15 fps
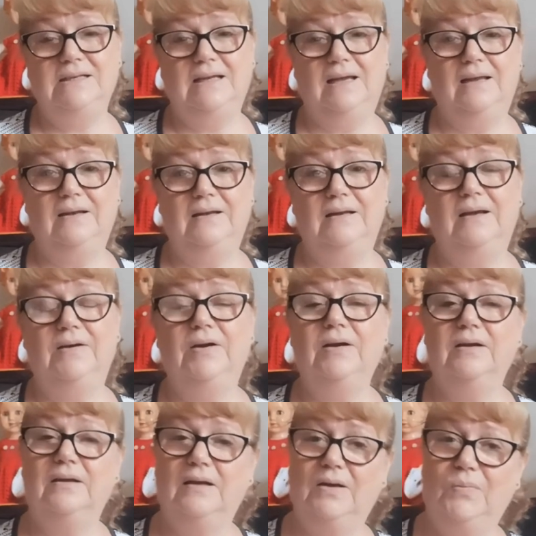in
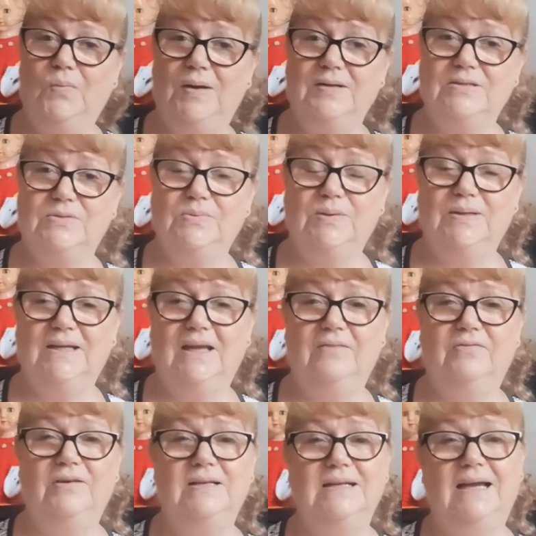Kununurra and went to work
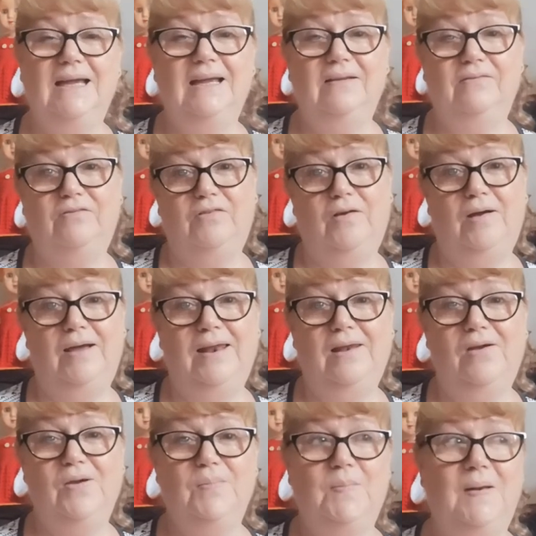every day via
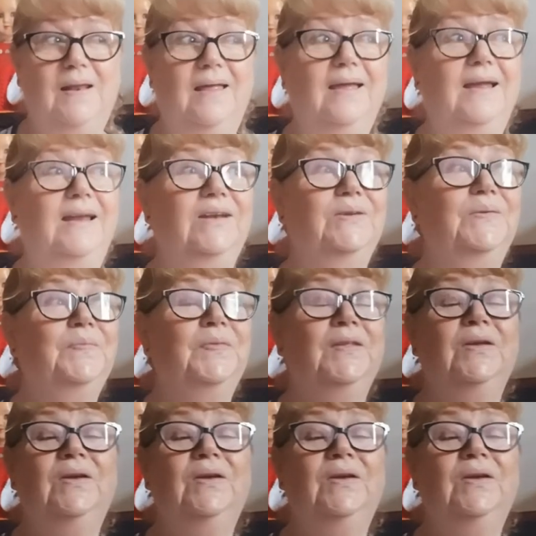light plane,